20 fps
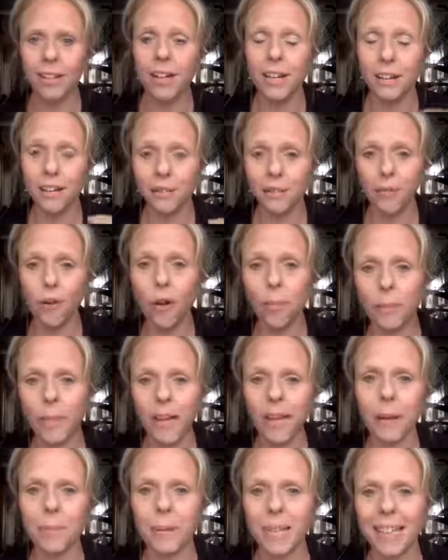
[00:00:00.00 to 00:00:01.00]
to form
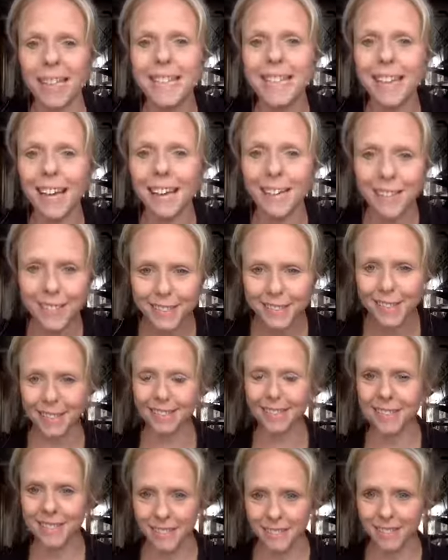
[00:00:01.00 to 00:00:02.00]
the habit, it takes
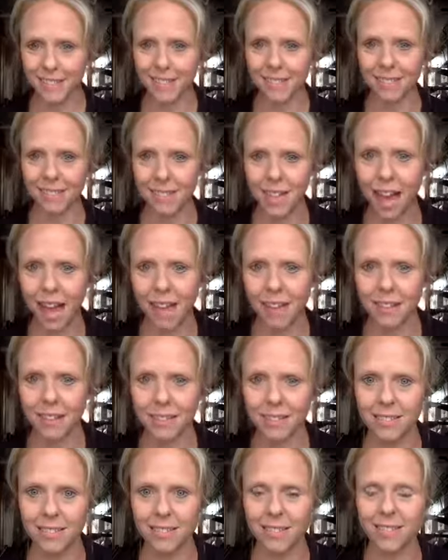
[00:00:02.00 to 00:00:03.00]
66
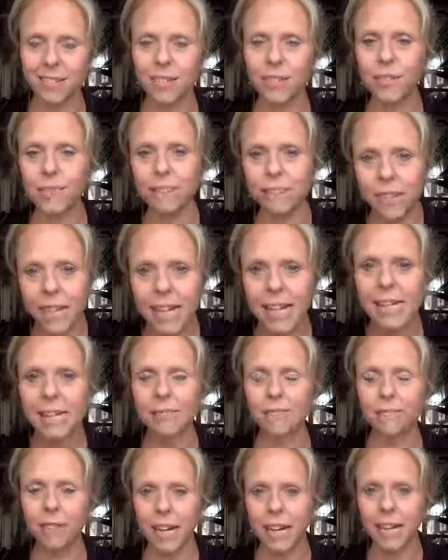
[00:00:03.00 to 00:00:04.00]
days to
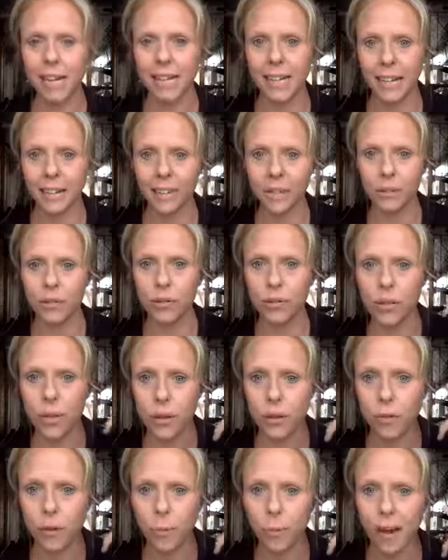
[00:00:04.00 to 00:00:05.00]
really, really get those
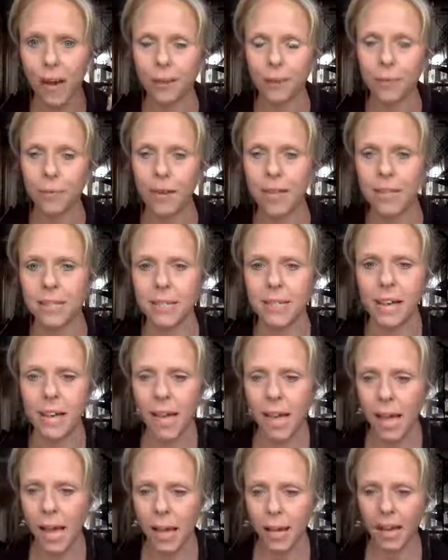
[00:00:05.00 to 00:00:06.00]
neural pathways
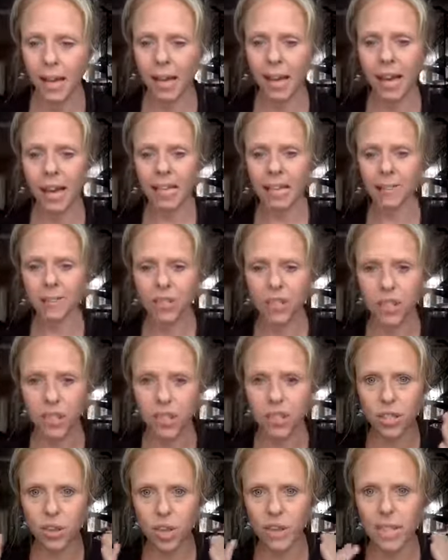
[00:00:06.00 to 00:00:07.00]
kind of
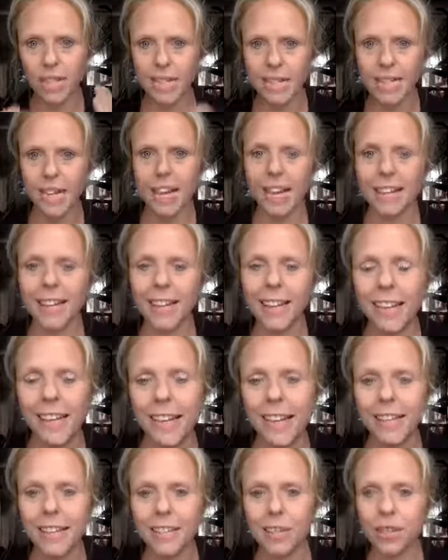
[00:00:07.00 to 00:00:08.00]
solid and
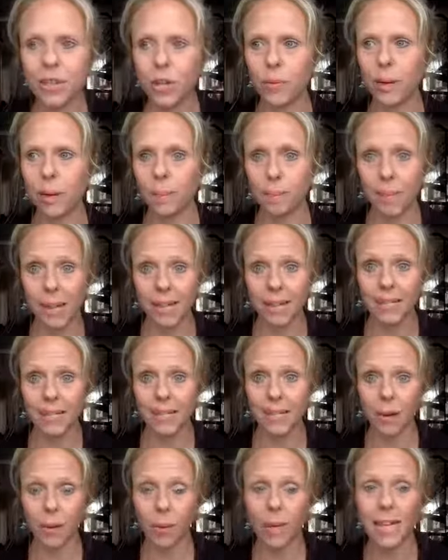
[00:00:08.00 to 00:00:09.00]
in. So it
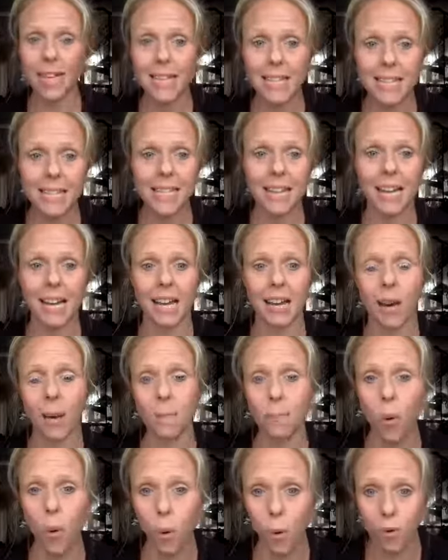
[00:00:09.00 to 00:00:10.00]
makes it easier
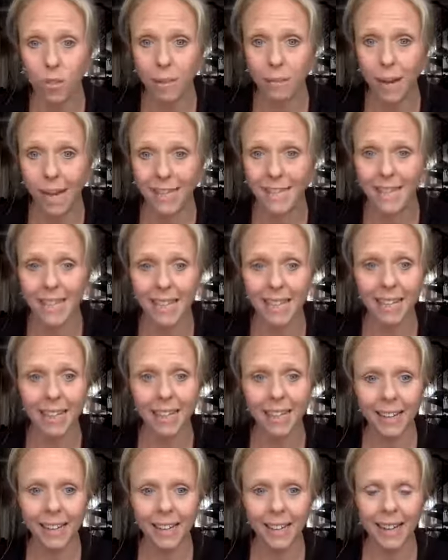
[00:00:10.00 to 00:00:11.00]
and more automatic.
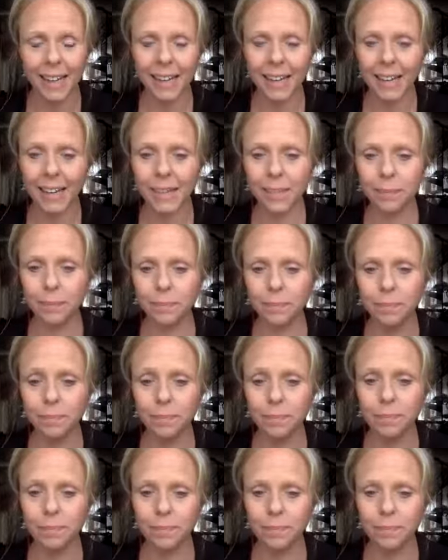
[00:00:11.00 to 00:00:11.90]
Um,